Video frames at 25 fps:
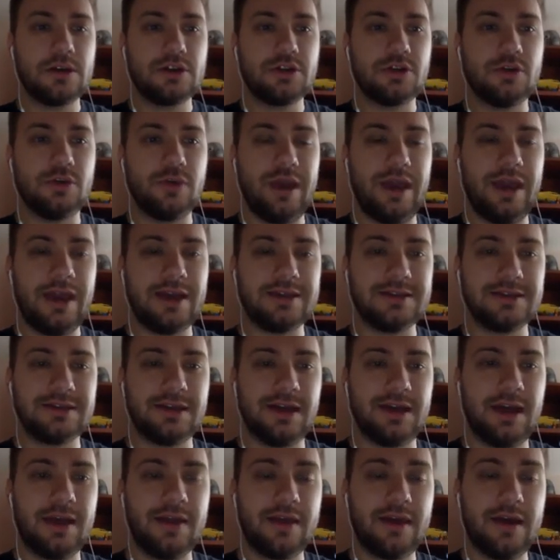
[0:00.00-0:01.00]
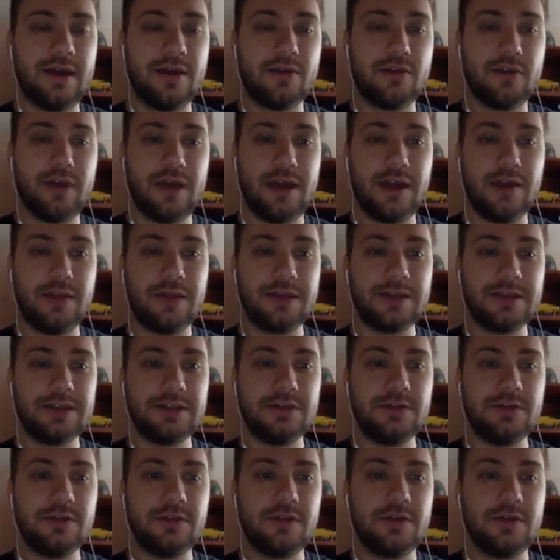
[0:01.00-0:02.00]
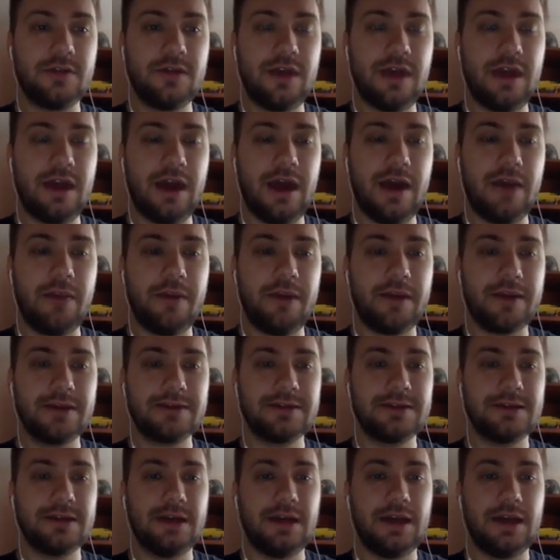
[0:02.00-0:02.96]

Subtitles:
we add another element using the append,